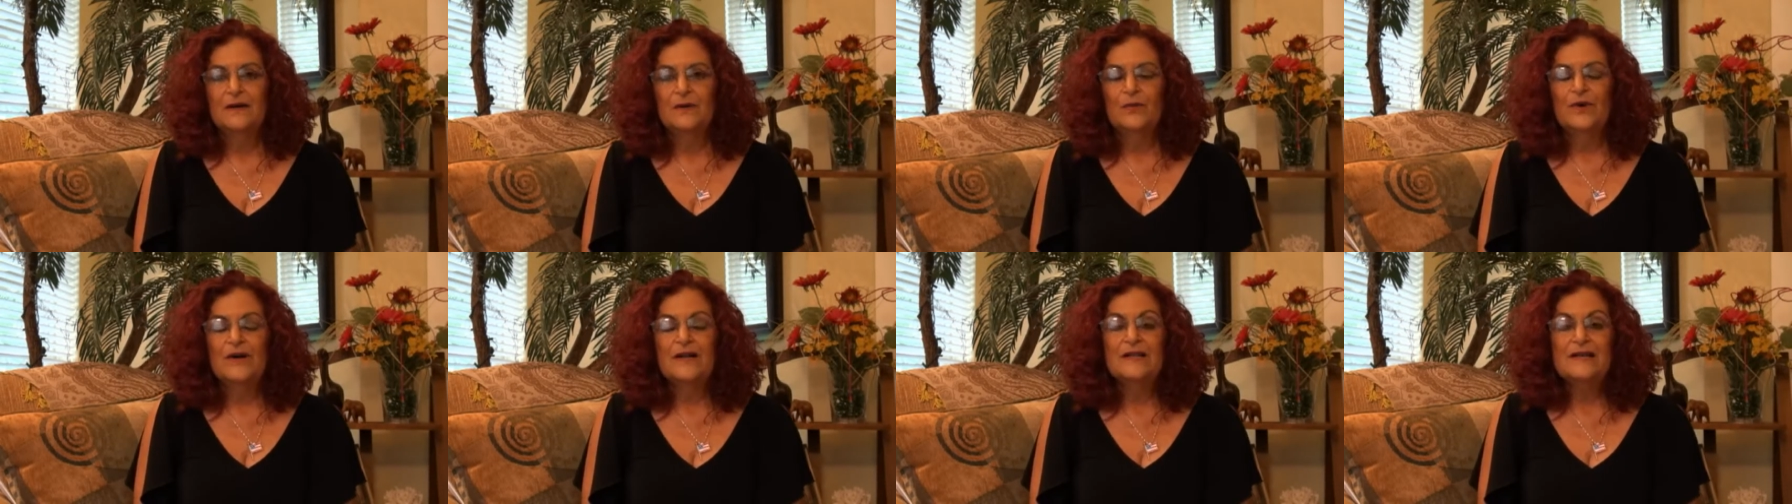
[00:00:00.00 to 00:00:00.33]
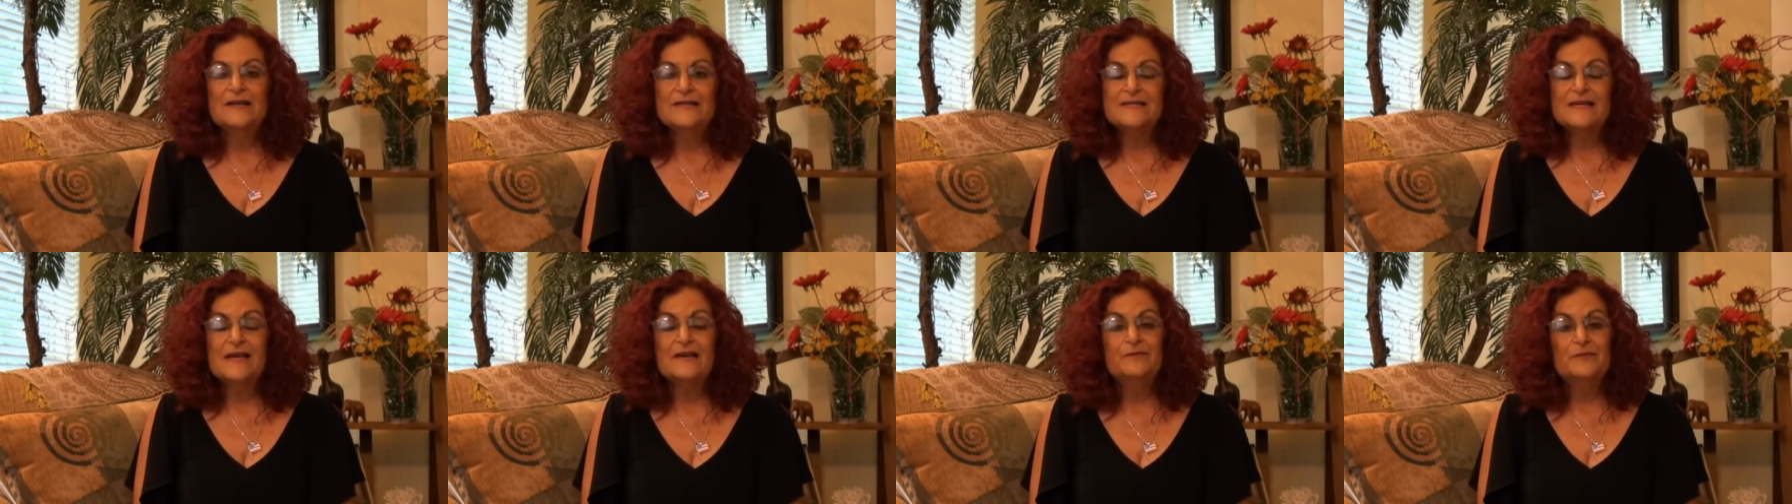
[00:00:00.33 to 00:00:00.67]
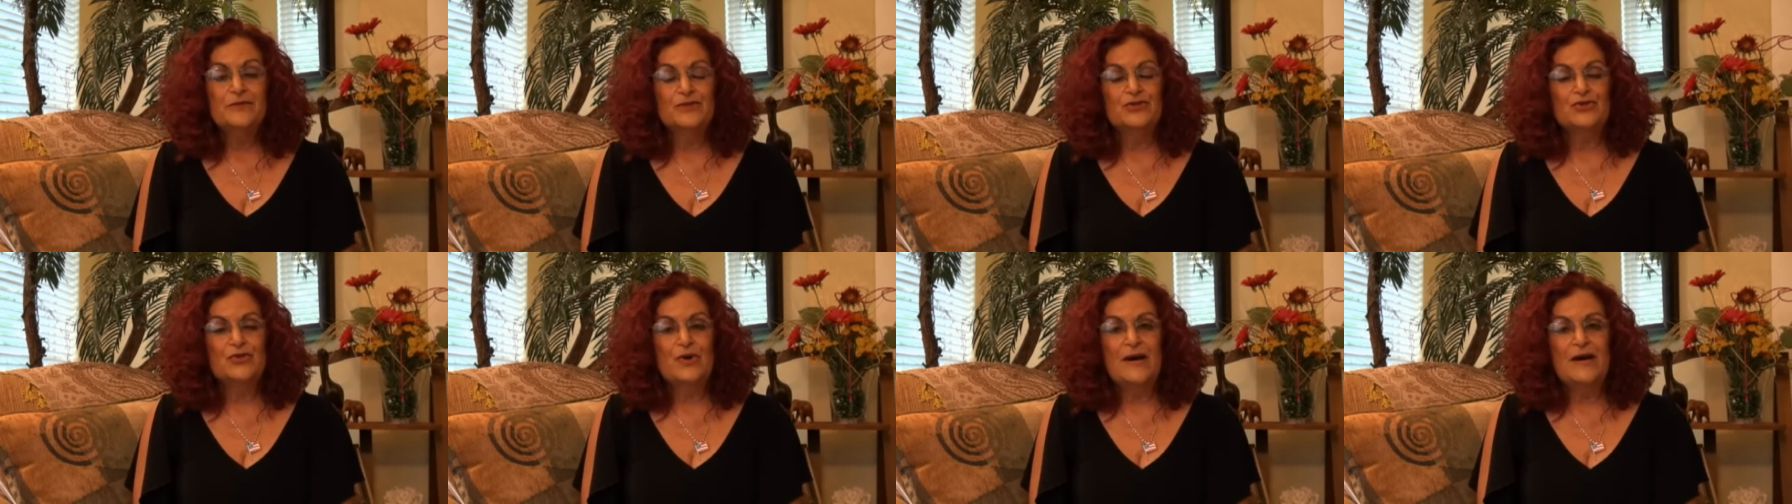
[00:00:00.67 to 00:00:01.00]
Well, as I've
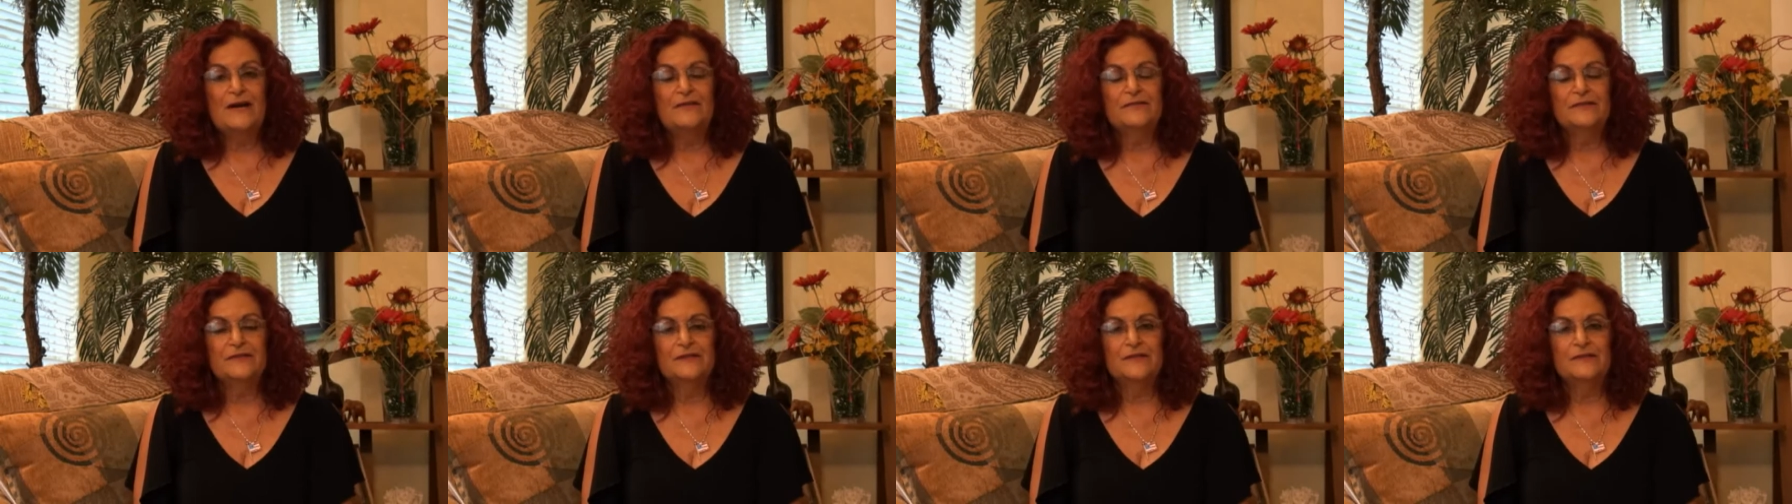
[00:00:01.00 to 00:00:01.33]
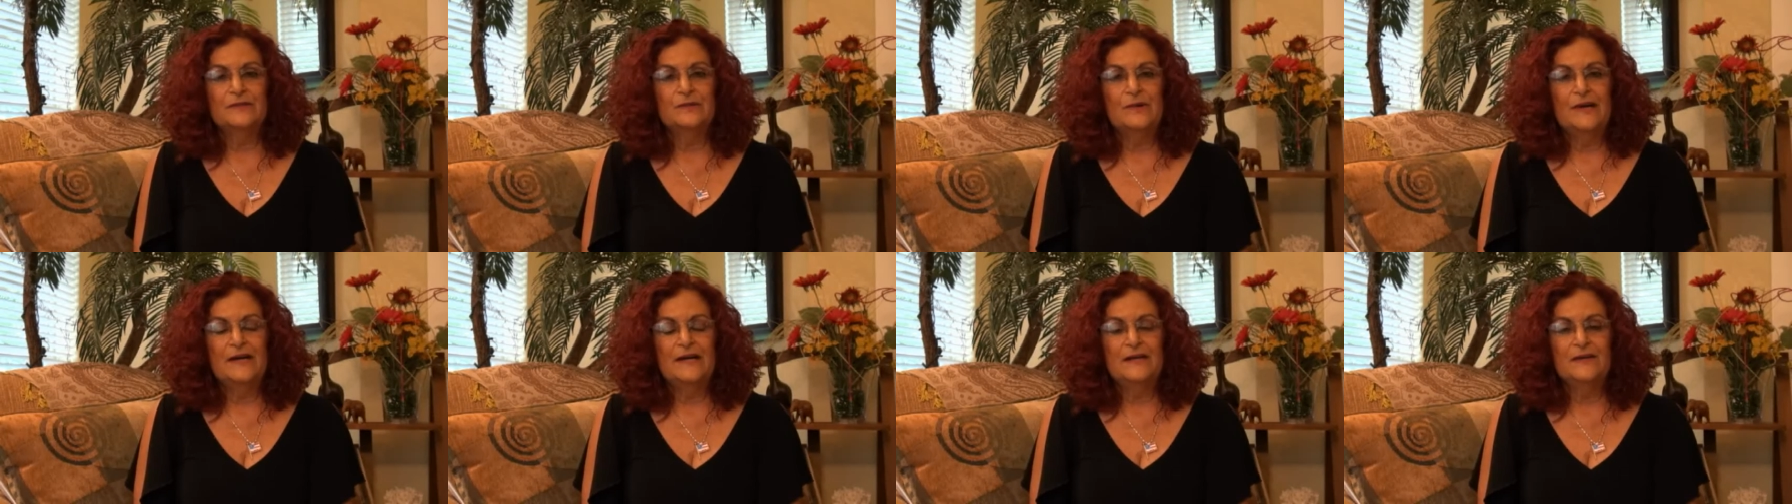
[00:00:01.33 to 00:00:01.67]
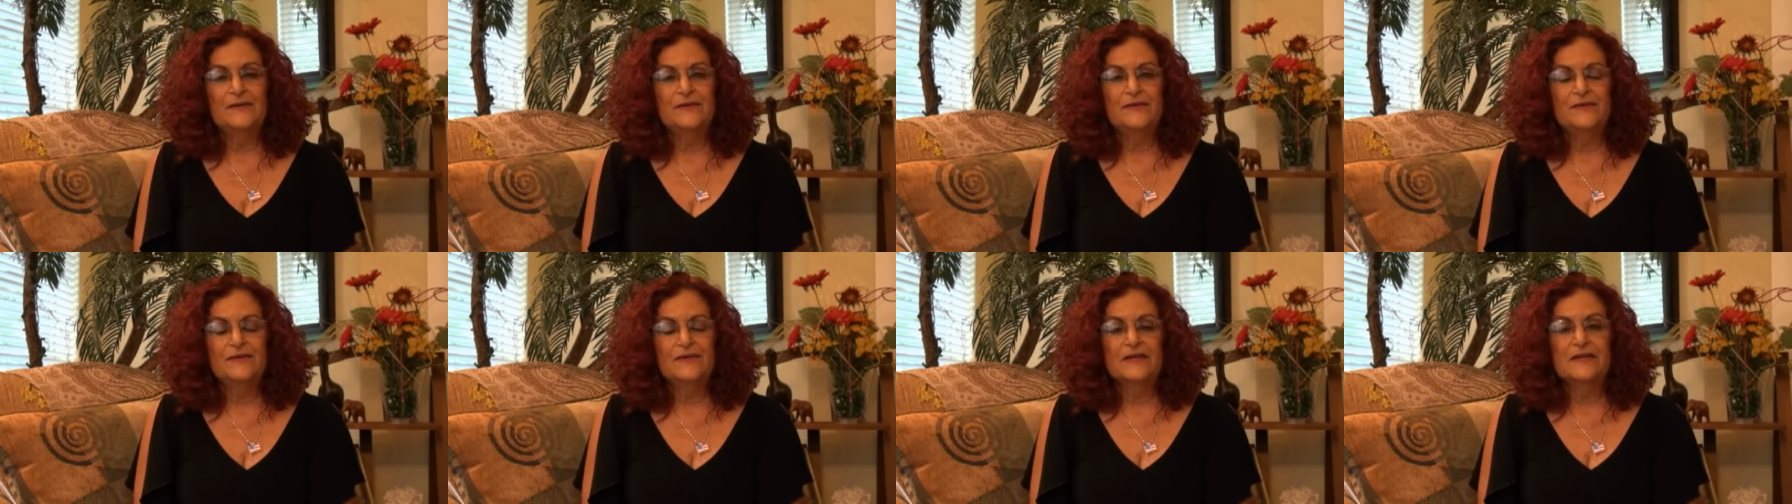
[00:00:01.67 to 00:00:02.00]
been traveling
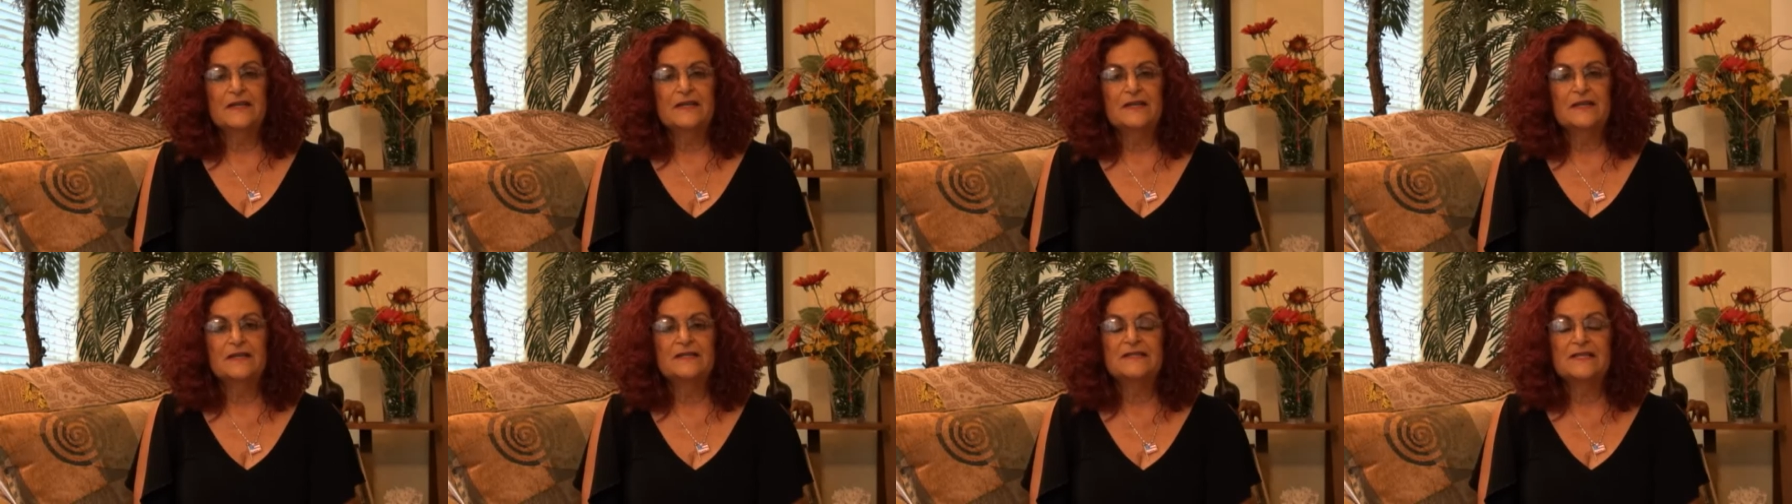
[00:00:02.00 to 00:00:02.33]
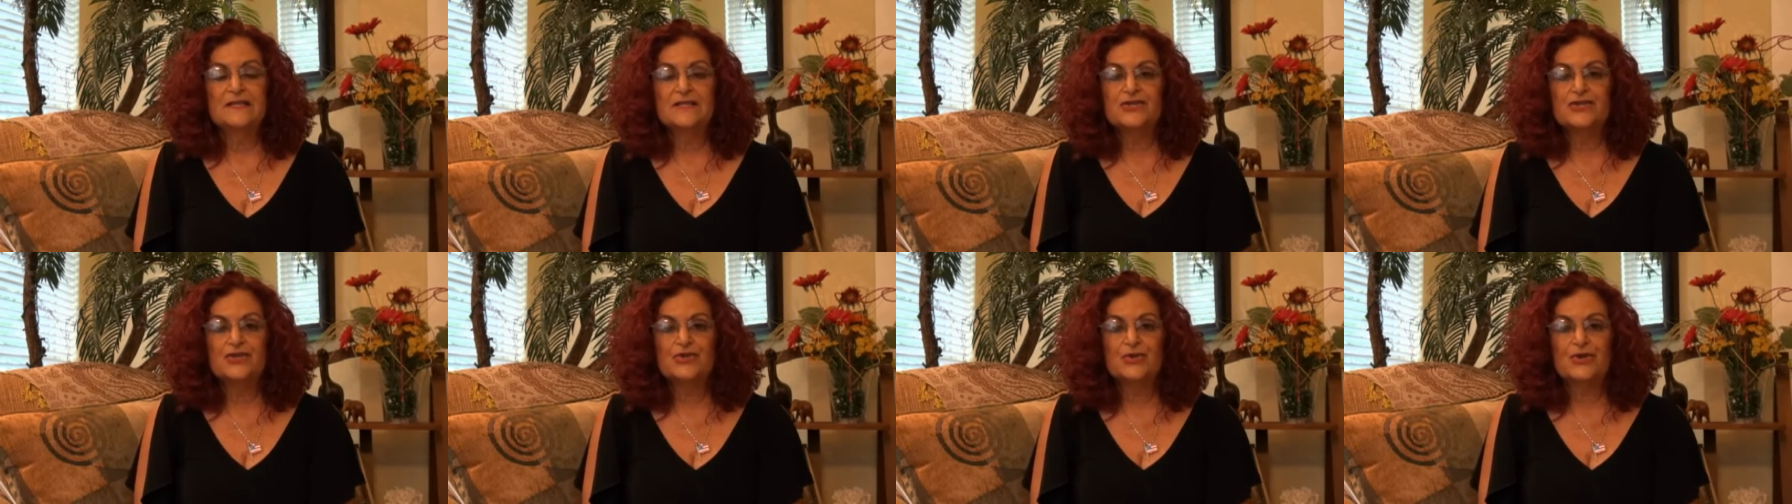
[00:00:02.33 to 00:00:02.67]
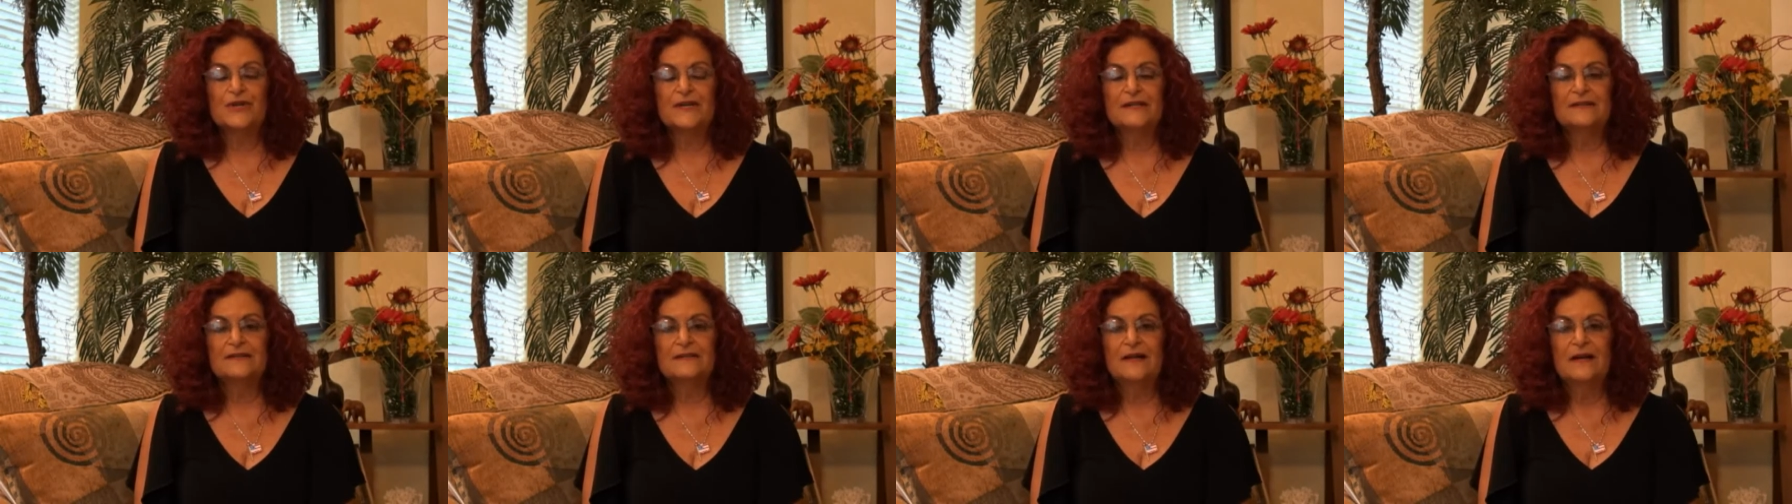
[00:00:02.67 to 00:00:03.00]
around the
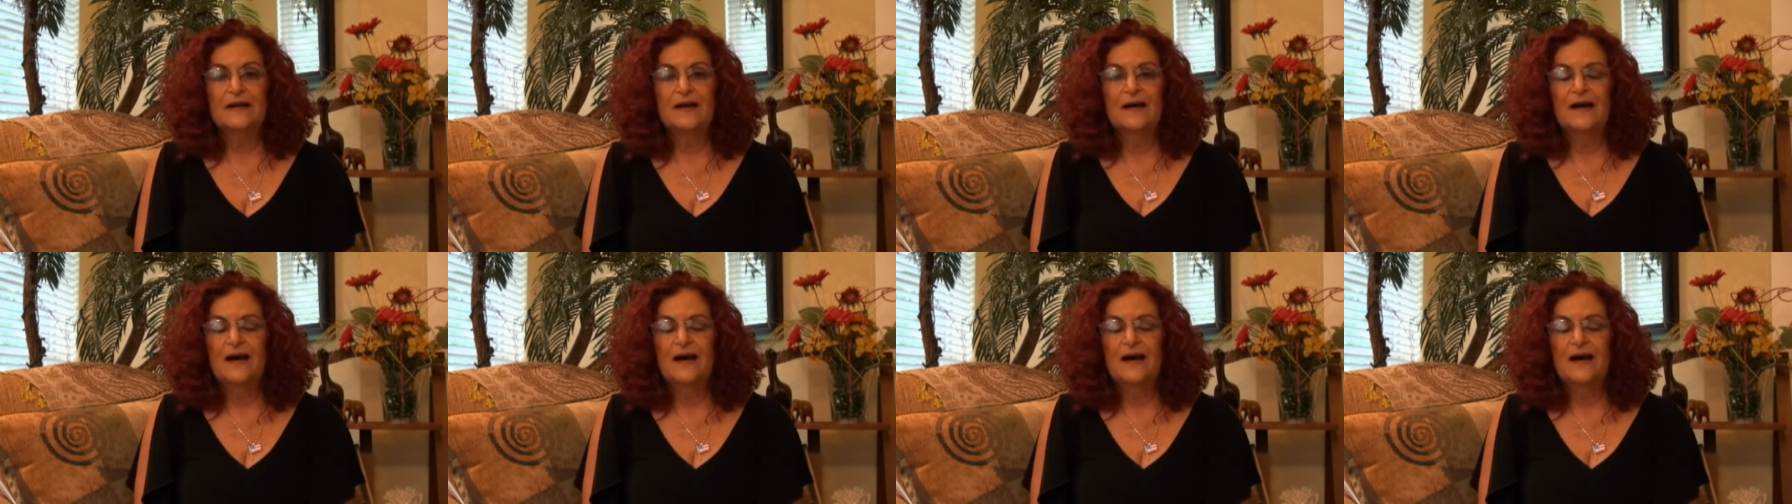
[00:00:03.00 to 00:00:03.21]
district,